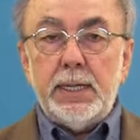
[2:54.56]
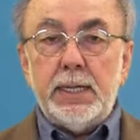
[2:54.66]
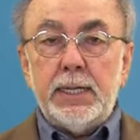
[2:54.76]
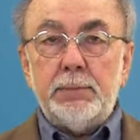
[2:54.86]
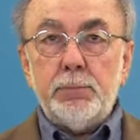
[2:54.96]

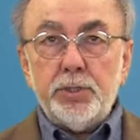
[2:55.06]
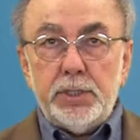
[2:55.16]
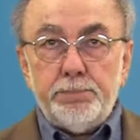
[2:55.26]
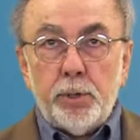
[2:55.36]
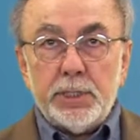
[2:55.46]
And
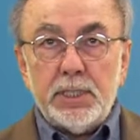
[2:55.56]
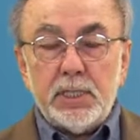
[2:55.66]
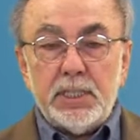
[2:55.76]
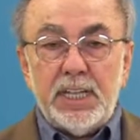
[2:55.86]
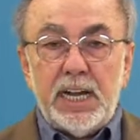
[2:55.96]
most
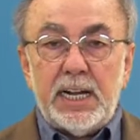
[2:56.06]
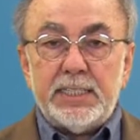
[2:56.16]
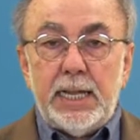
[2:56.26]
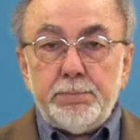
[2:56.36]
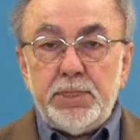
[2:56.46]
importantly, they are
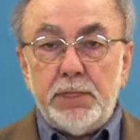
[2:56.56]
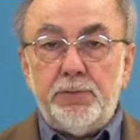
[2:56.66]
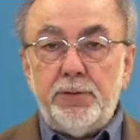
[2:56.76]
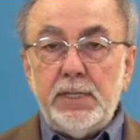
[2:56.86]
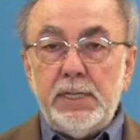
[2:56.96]
adaptive